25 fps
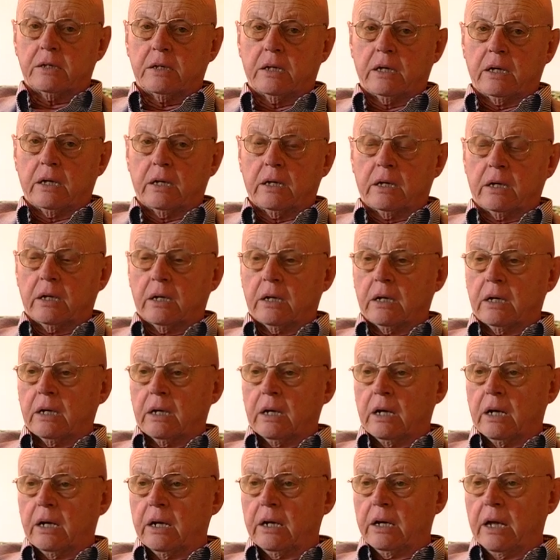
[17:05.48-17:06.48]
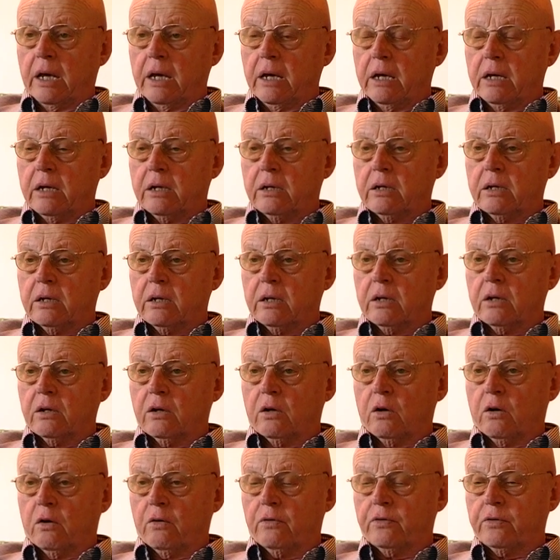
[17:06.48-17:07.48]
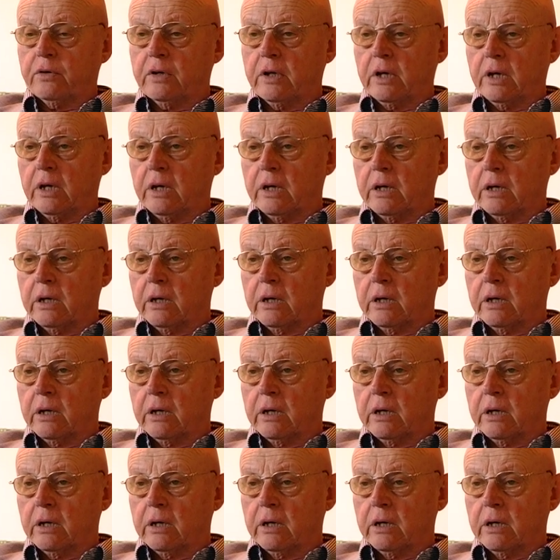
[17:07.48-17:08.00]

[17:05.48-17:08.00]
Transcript: the link of the